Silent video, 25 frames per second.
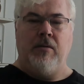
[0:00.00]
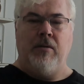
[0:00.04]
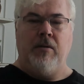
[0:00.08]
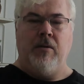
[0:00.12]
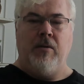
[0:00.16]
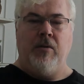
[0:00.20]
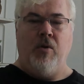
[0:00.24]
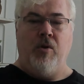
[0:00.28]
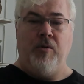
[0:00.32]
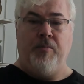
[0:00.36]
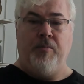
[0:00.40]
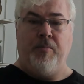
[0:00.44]

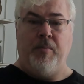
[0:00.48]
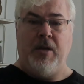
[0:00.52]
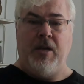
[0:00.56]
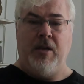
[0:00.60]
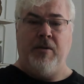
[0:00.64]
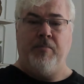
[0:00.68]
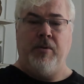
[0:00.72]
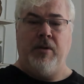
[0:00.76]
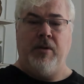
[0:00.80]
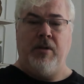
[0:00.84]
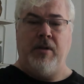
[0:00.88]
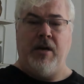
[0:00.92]
All
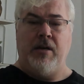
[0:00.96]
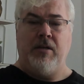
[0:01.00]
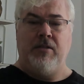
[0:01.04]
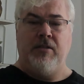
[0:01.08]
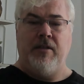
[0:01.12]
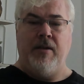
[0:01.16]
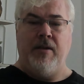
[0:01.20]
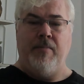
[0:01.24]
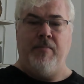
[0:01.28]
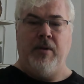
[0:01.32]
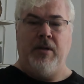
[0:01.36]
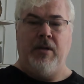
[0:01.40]
people are
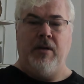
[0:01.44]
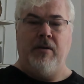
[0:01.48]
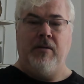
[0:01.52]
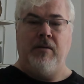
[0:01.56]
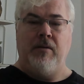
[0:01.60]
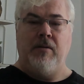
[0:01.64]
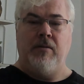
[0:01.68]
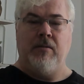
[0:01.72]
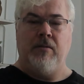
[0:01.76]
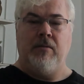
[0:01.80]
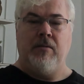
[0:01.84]
similar,